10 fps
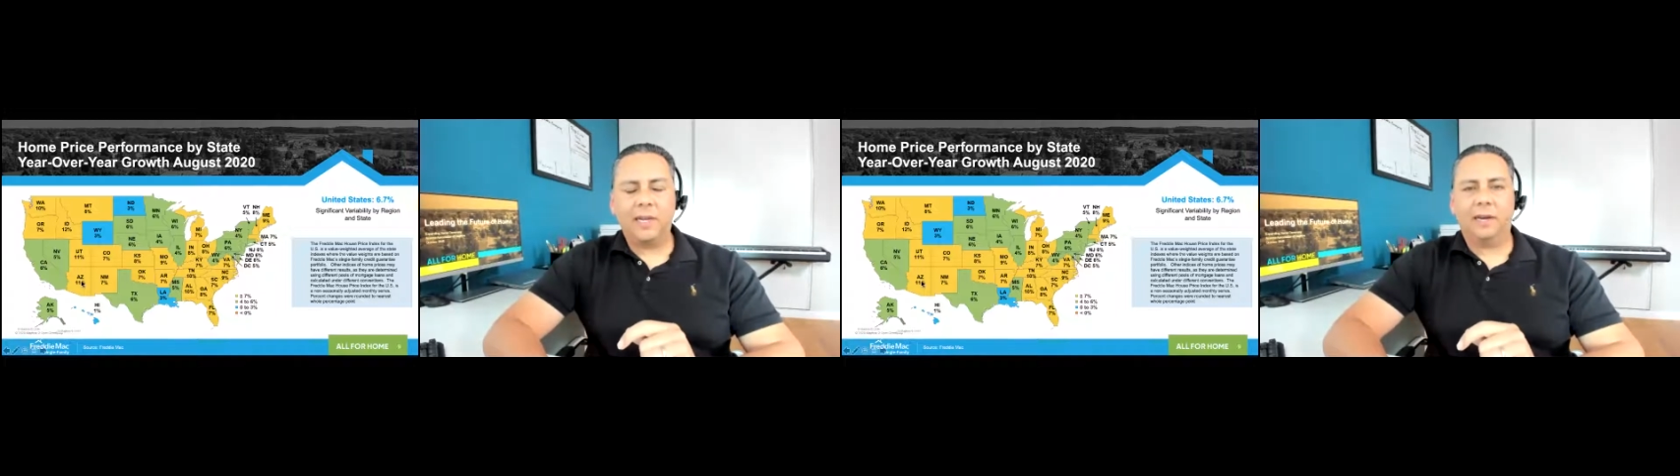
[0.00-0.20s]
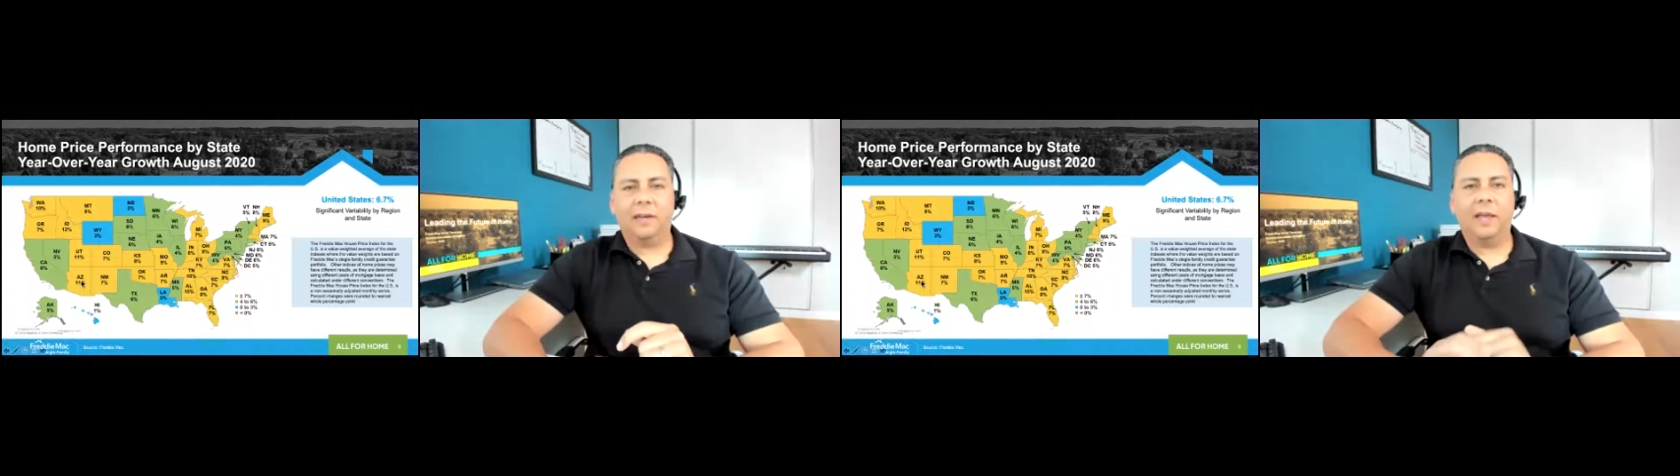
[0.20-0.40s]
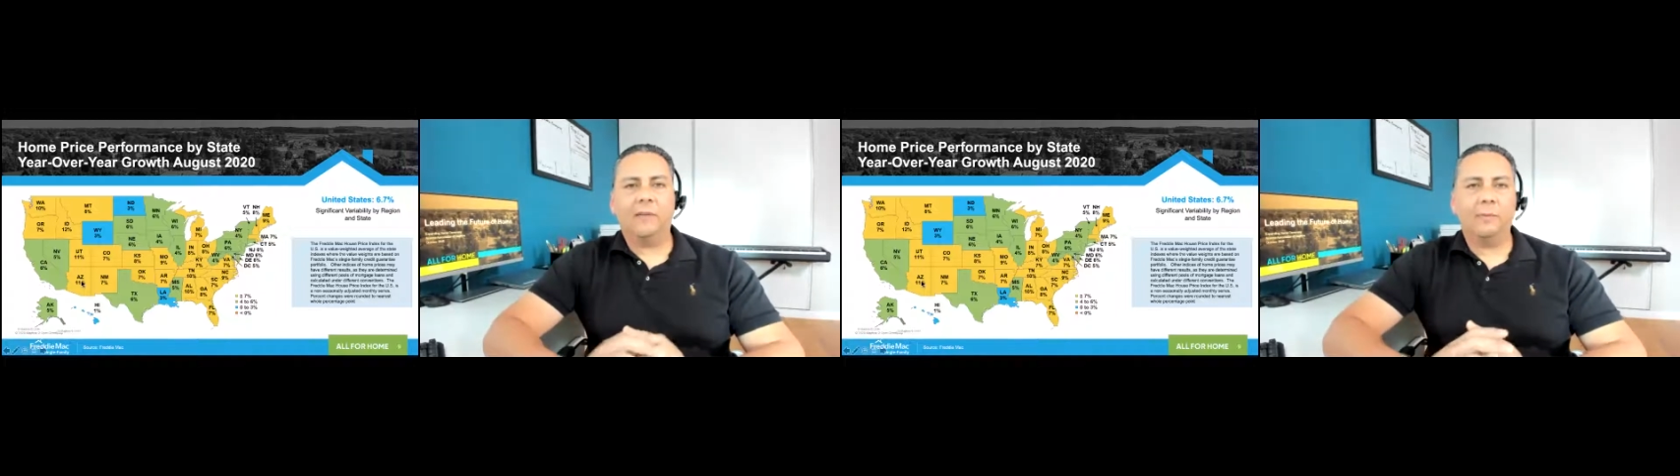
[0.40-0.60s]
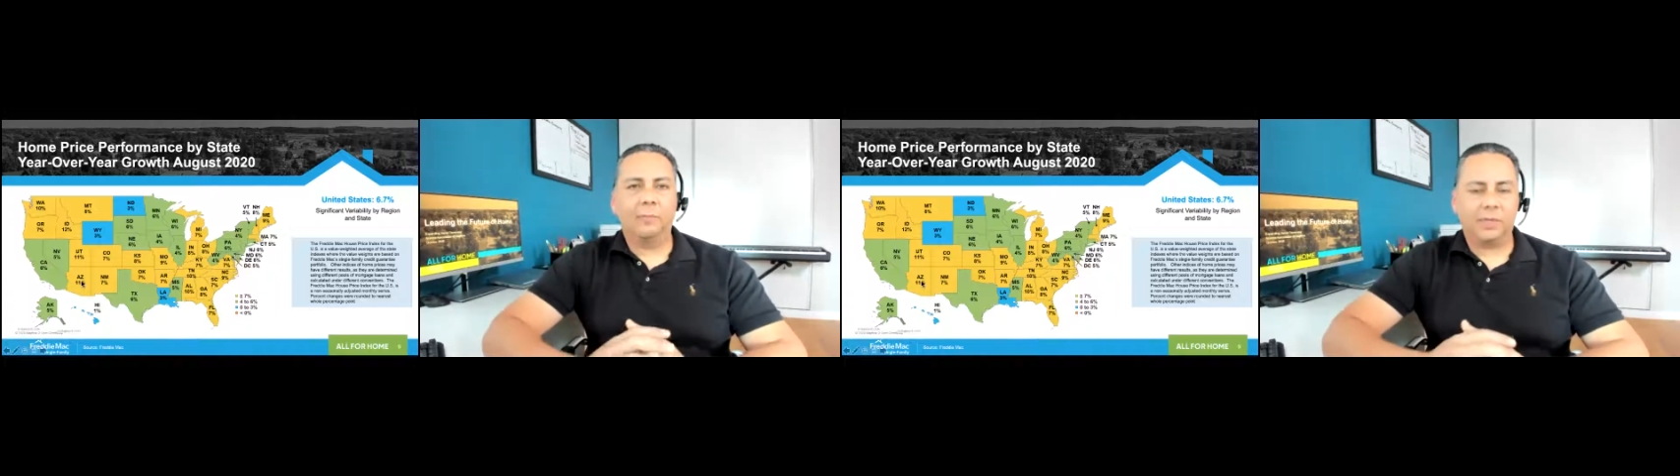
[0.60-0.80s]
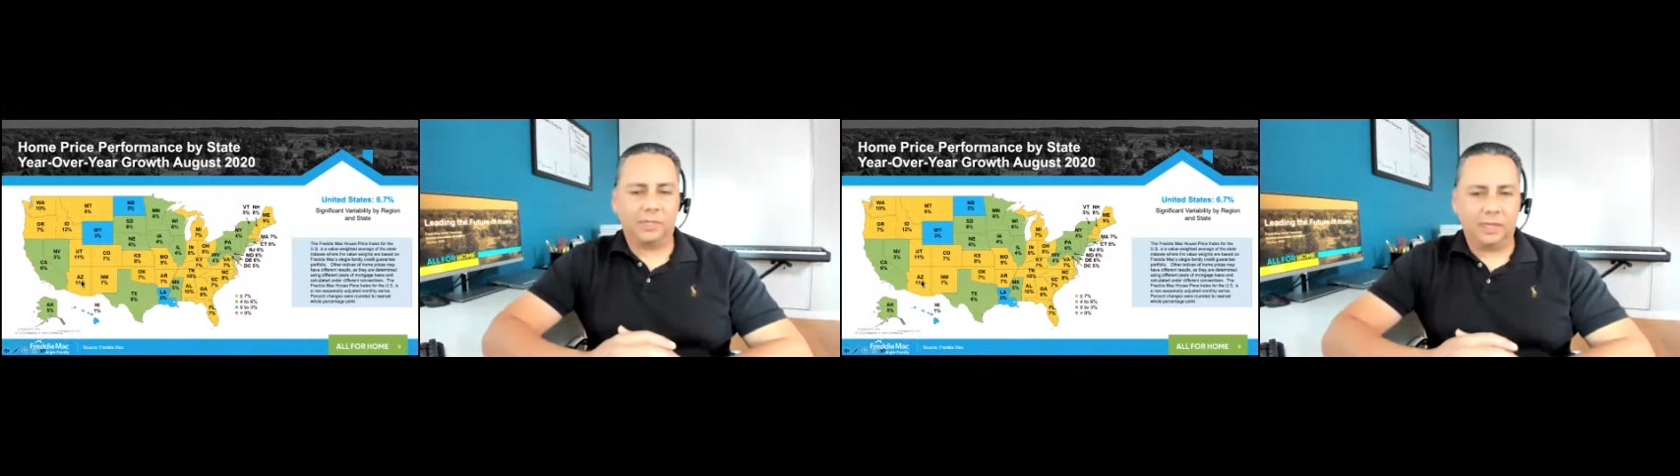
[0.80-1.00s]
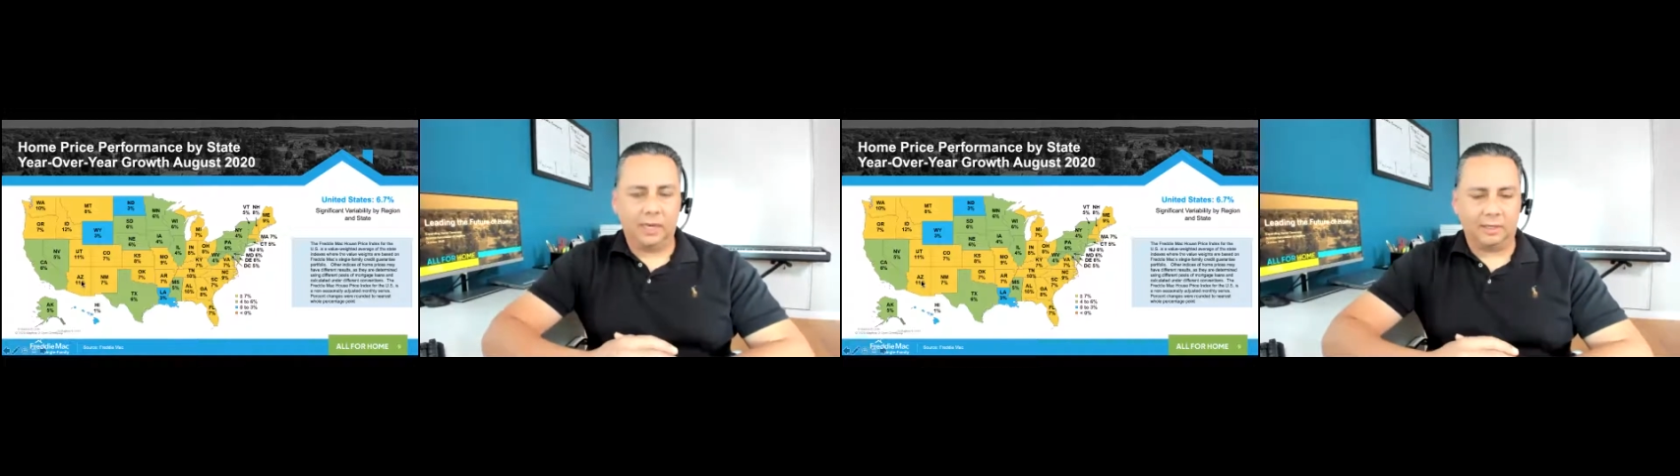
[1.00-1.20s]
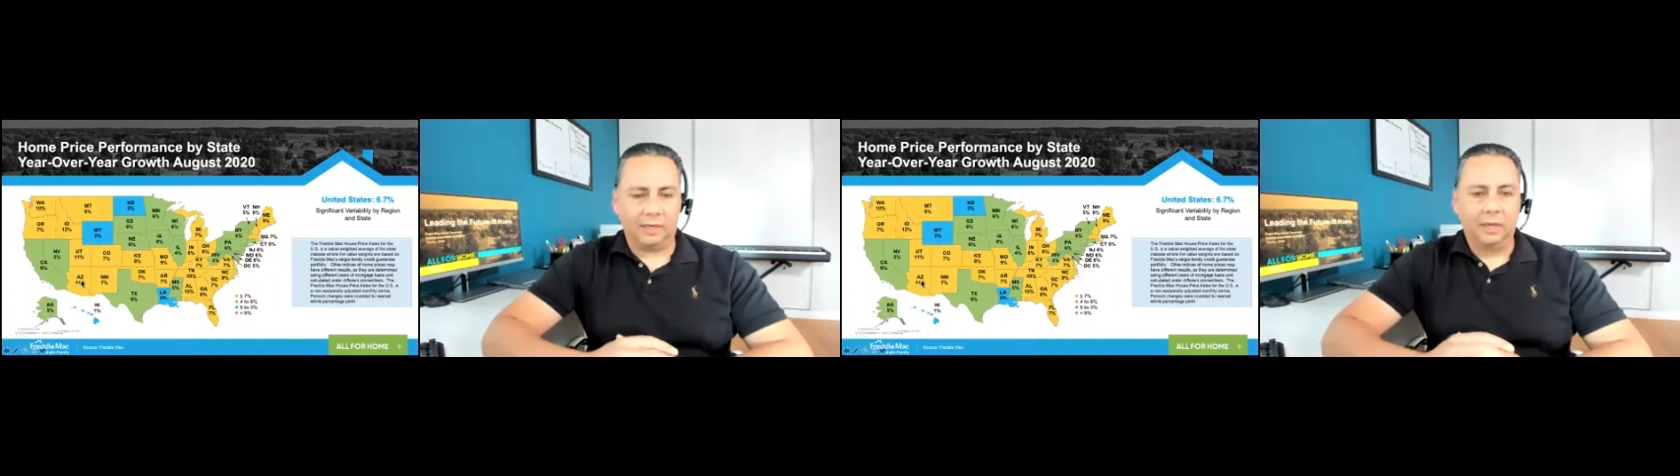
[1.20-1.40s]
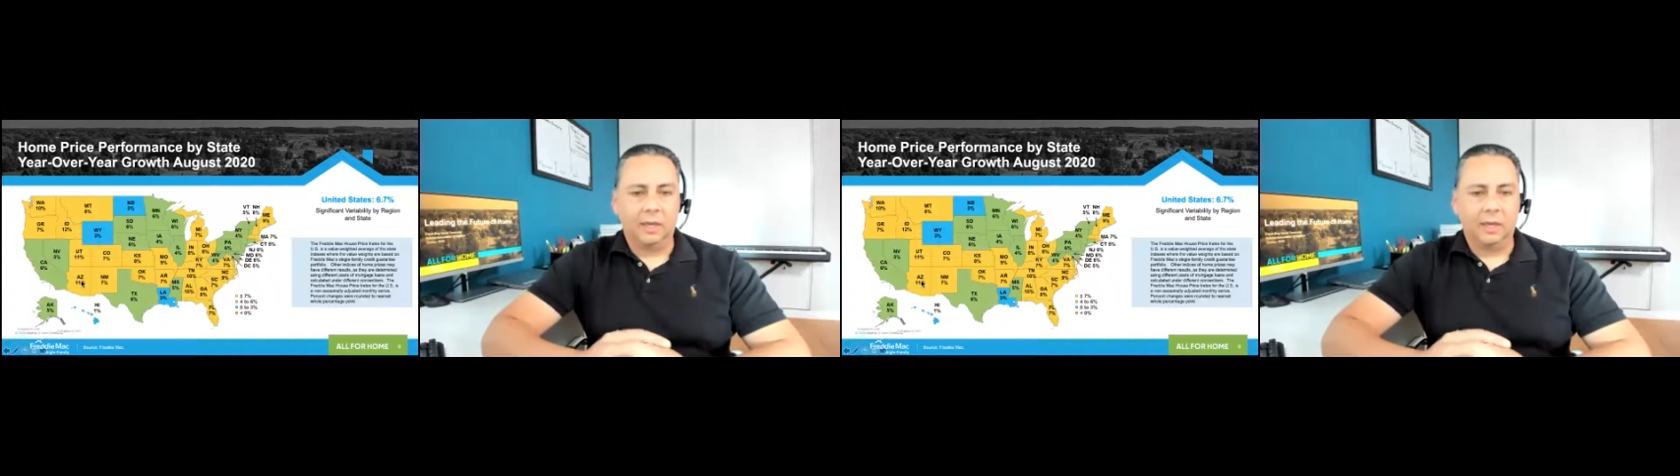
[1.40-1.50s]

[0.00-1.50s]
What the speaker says: at 11%